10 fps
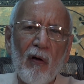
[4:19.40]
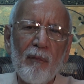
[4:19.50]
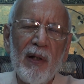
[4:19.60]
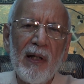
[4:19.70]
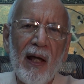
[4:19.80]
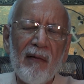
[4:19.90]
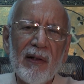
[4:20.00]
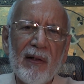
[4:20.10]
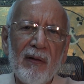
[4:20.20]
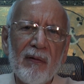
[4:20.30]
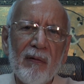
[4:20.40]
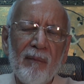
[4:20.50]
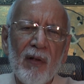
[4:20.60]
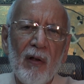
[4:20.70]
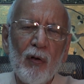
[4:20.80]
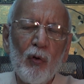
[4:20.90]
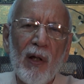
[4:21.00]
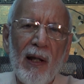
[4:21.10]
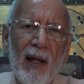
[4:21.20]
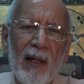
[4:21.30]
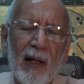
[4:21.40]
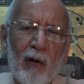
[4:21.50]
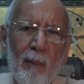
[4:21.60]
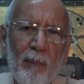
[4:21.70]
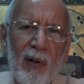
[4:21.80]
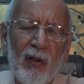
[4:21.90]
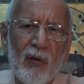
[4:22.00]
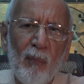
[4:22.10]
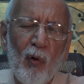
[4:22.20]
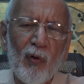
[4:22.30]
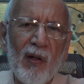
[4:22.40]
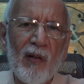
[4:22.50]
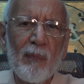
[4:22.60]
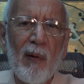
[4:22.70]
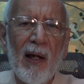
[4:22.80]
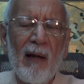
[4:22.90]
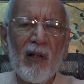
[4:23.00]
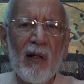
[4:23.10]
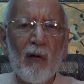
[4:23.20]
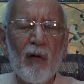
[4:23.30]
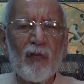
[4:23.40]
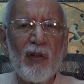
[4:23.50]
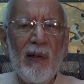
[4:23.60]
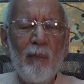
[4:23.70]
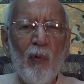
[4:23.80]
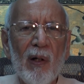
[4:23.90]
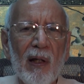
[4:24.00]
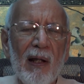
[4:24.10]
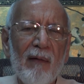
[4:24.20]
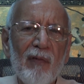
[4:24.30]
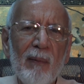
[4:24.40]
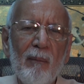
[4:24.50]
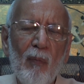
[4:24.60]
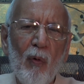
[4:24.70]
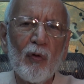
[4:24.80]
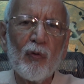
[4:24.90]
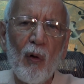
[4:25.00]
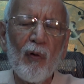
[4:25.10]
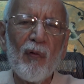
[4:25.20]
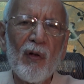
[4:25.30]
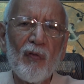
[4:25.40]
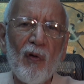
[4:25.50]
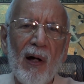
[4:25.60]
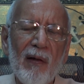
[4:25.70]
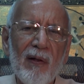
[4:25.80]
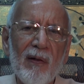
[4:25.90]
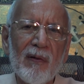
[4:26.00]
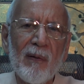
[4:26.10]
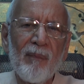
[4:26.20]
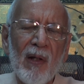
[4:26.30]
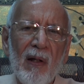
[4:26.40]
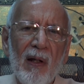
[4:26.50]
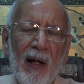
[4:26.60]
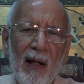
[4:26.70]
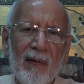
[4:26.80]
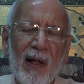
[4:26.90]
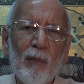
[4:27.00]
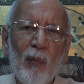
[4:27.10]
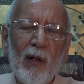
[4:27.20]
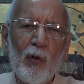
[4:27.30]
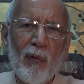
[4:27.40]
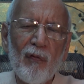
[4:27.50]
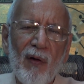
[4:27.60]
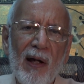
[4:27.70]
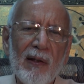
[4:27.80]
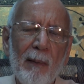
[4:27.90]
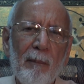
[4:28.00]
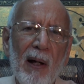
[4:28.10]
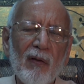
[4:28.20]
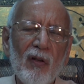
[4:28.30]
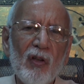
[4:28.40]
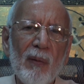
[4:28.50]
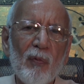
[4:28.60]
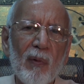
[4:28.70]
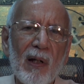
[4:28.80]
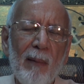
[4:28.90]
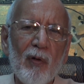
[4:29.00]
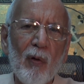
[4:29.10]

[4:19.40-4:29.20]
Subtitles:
of being arrogant. You can accomplish more things by having a lot of teamwork and having more tolerance for others. And that way you will find that partnerships will come